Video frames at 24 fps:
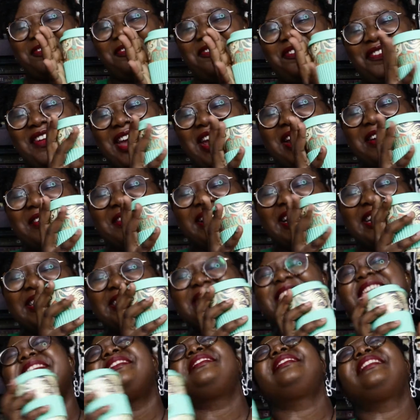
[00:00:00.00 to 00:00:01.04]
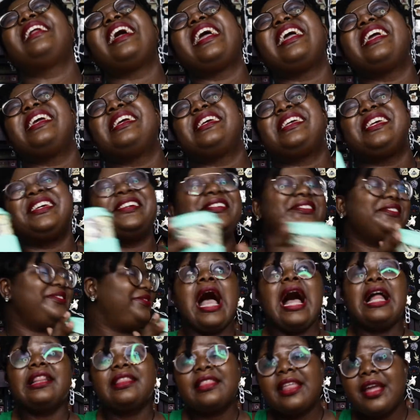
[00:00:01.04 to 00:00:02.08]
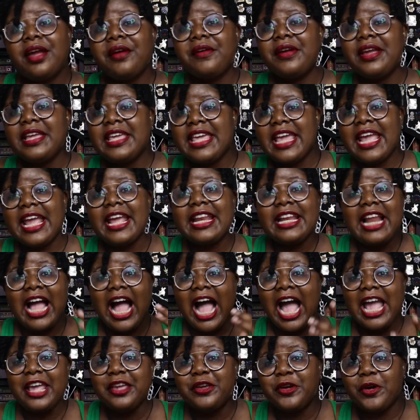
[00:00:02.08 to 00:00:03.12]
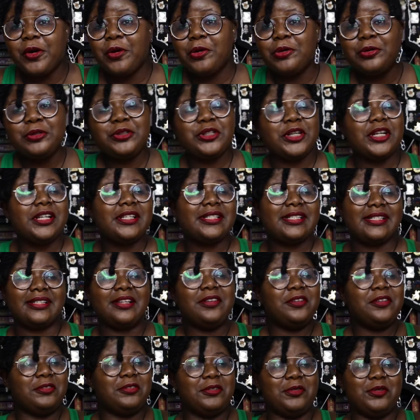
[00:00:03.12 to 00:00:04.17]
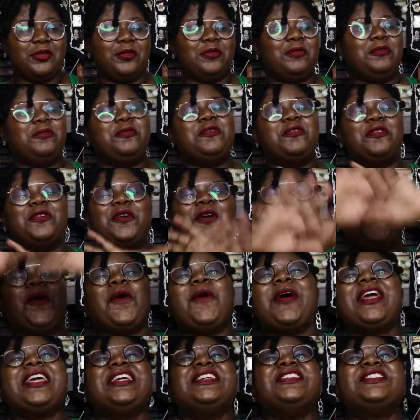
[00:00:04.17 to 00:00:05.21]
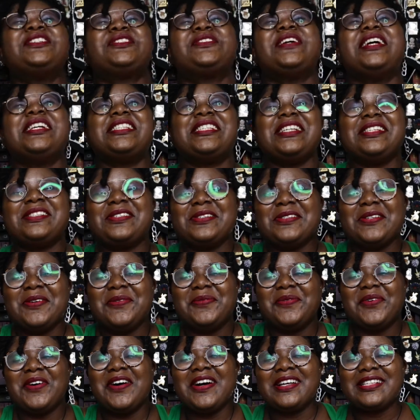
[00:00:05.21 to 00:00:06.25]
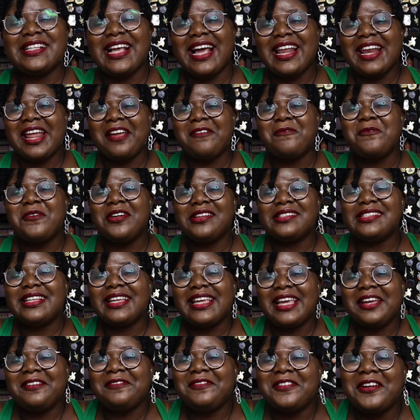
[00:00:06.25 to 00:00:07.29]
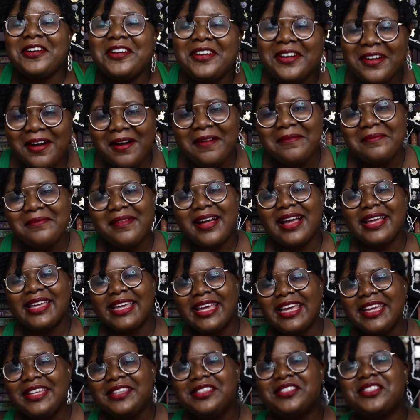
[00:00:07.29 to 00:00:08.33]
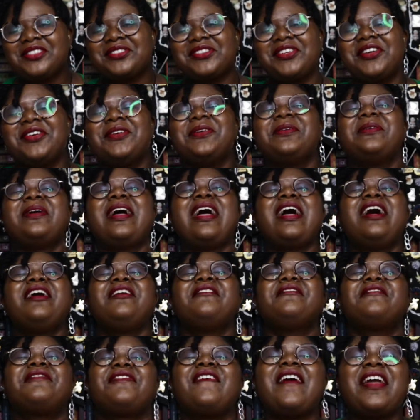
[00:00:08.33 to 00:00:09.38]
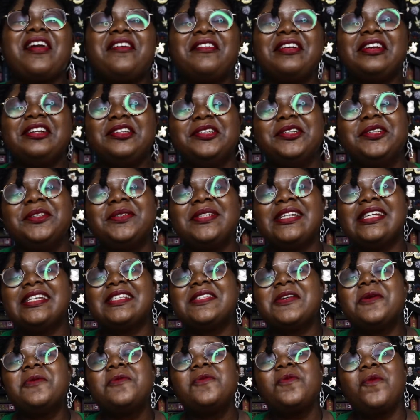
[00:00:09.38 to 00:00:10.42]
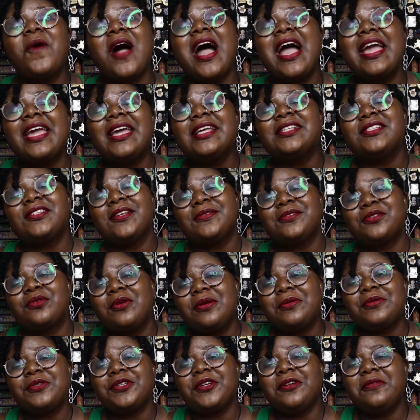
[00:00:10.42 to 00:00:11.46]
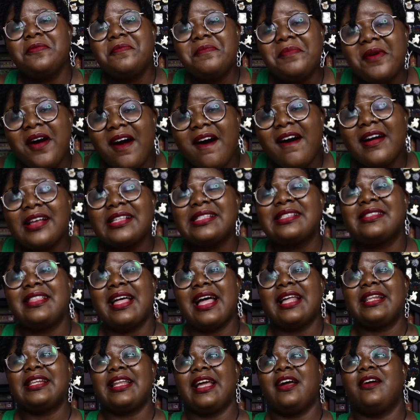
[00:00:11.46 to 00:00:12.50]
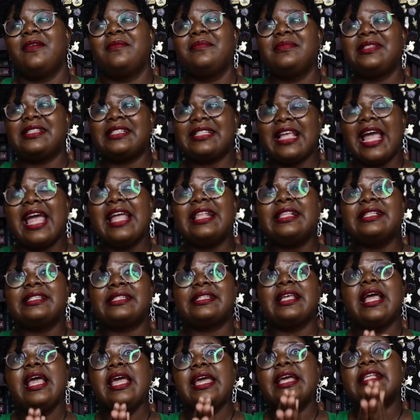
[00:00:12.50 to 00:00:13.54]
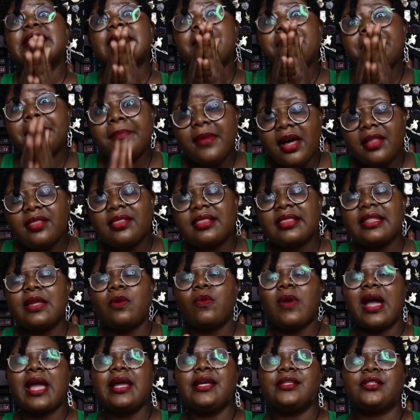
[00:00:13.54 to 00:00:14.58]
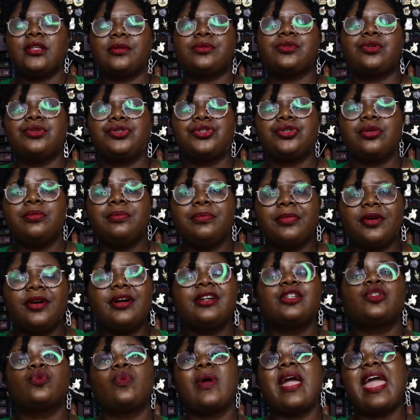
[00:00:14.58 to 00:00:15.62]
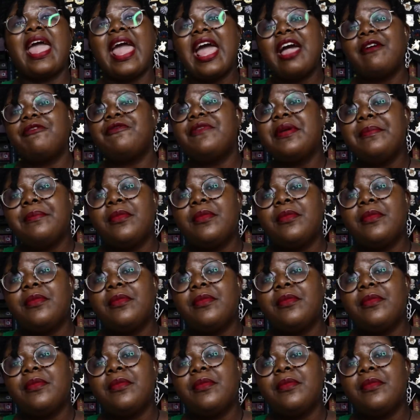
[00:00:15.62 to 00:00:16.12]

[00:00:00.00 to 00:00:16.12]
God, Fairy Loot, thank you. And there again, I go just going straight into the box and I once again forgot my intro. Fairyloot is a YA subscription box that um, sends, it's a monthly YA subscription box where every